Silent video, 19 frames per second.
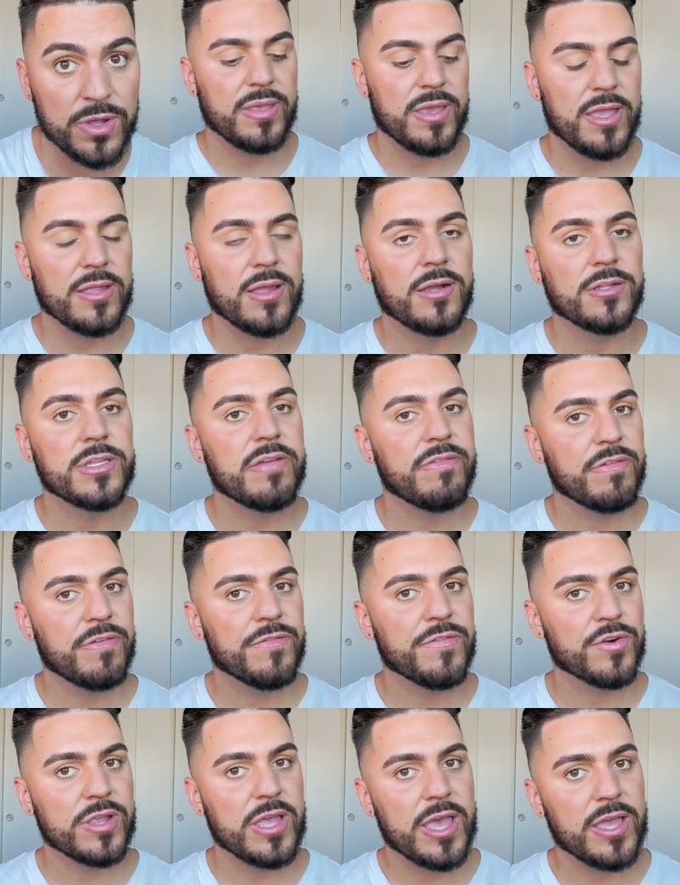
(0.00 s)
And I'll never
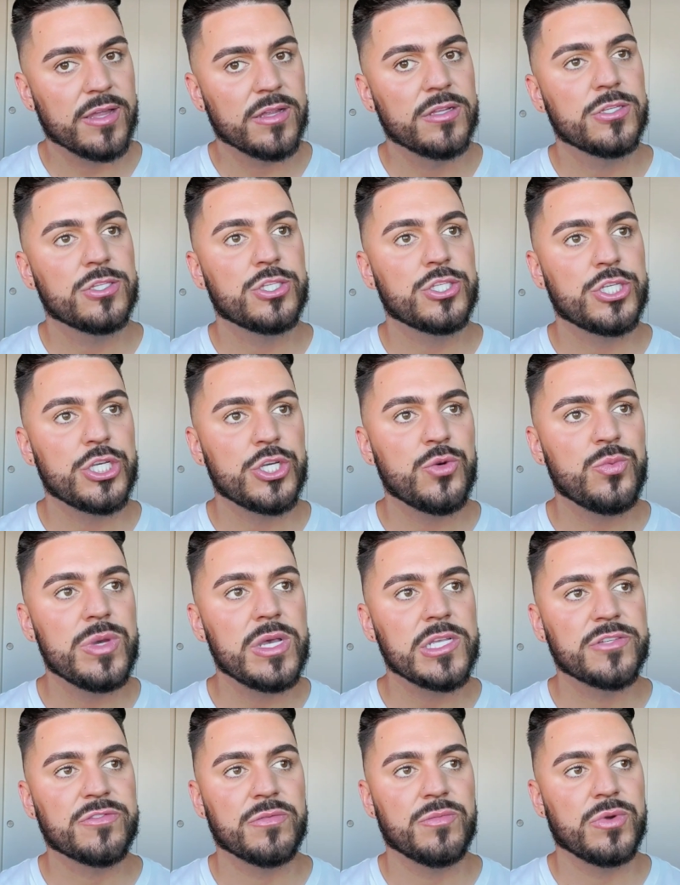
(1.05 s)
forget, 2
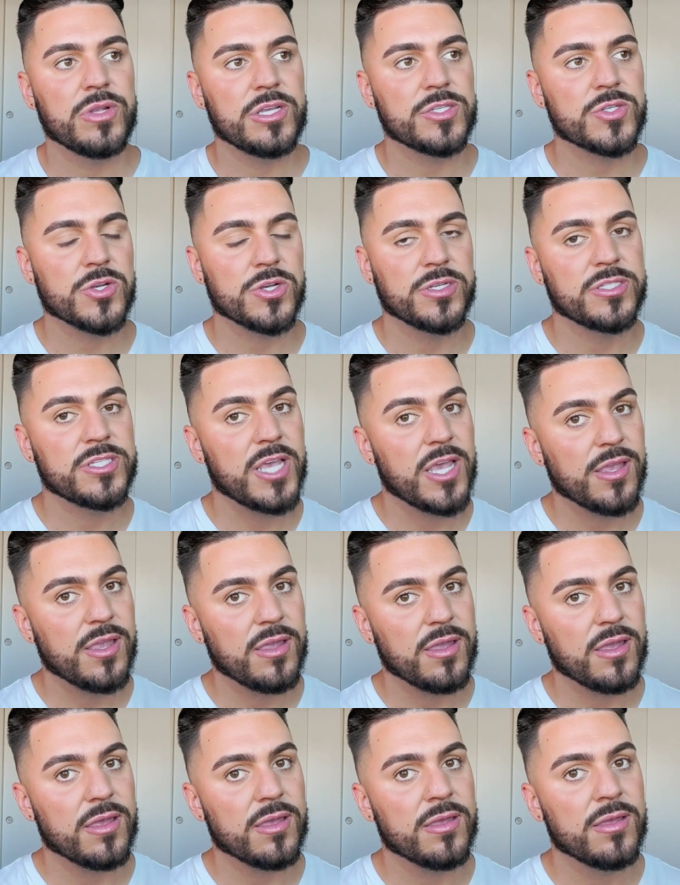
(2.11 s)
weeks from when I started
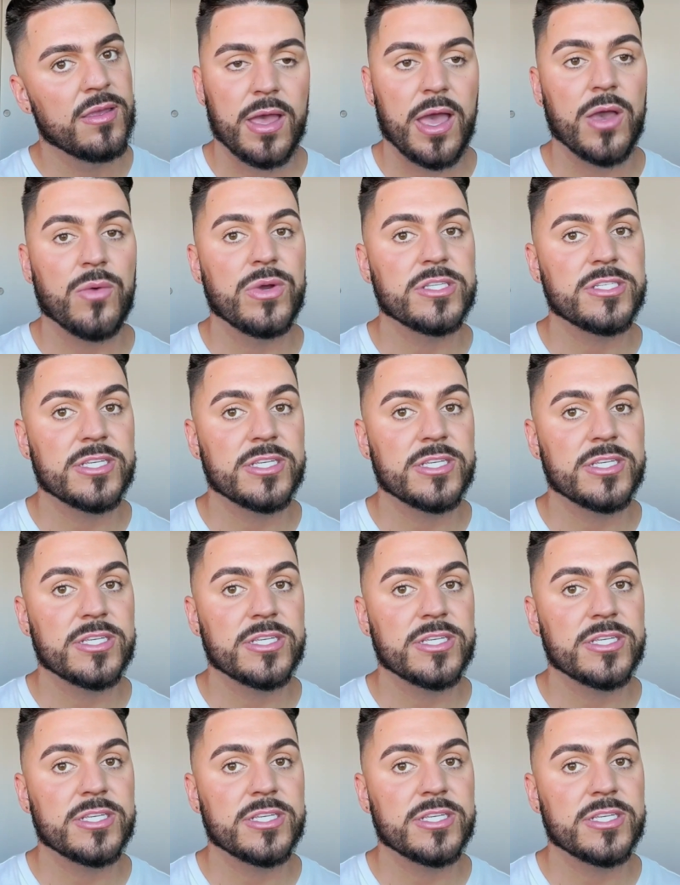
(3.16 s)
taking it, I went to